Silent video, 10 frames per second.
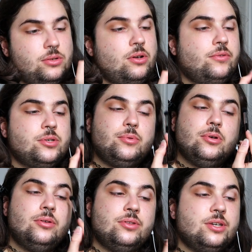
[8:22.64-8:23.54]
So I was
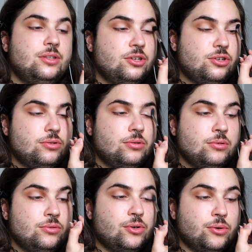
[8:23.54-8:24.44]
put on the
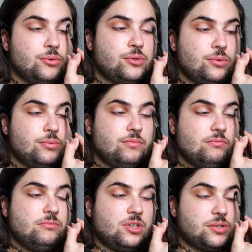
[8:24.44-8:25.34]
initial
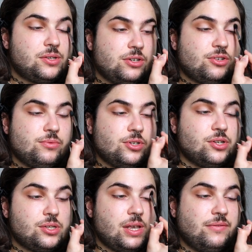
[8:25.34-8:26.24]
dosage, which
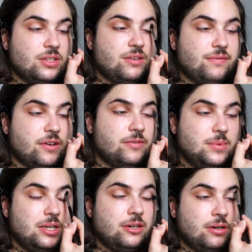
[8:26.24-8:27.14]
is 75
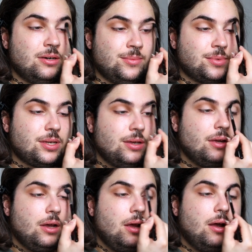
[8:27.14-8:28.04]
milligrams.
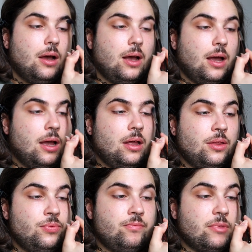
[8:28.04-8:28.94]

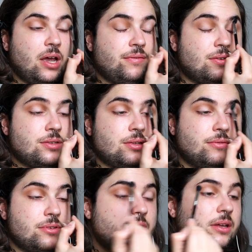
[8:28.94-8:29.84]
And at first I
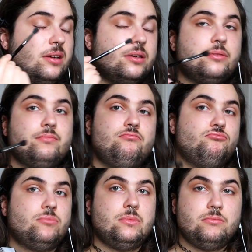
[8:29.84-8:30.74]
was like,
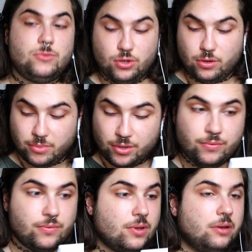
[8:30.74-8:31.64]
took a
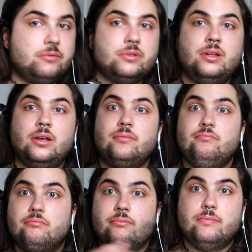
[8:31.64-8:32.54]
month. I was like,
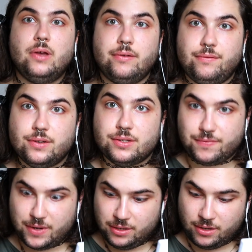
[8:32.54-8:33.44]
everything is
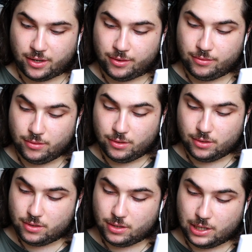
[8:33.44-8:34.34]
fine now.
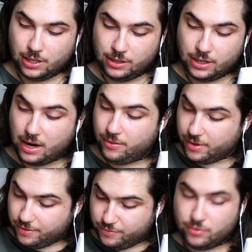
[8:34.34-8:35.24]
And I
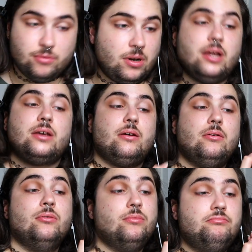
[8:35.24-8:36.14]
really feel like,
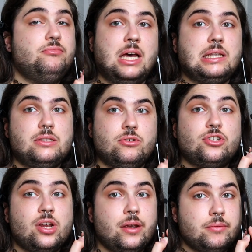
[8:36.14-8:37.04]
oh, that's the
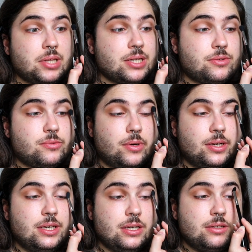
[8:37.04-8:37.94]
shit. That's what
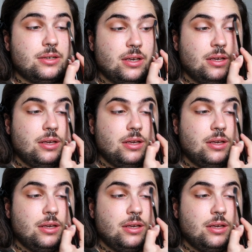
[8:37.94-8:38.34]
I need.